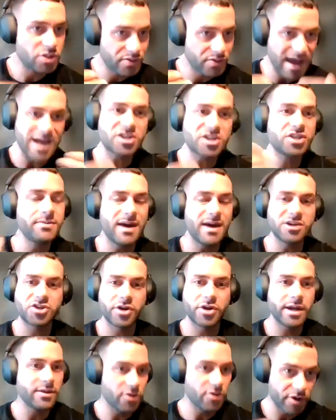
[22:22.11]
so naturally
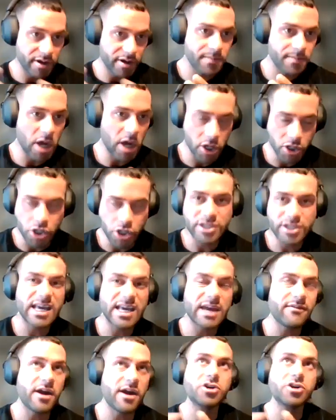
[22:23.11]
menstruating, they're in a good
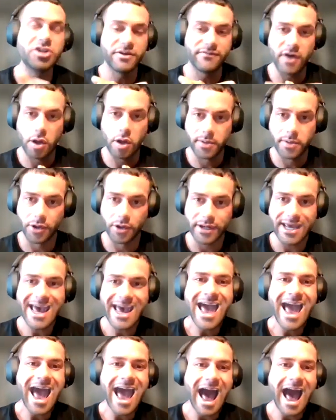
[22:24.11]
state of energy availability,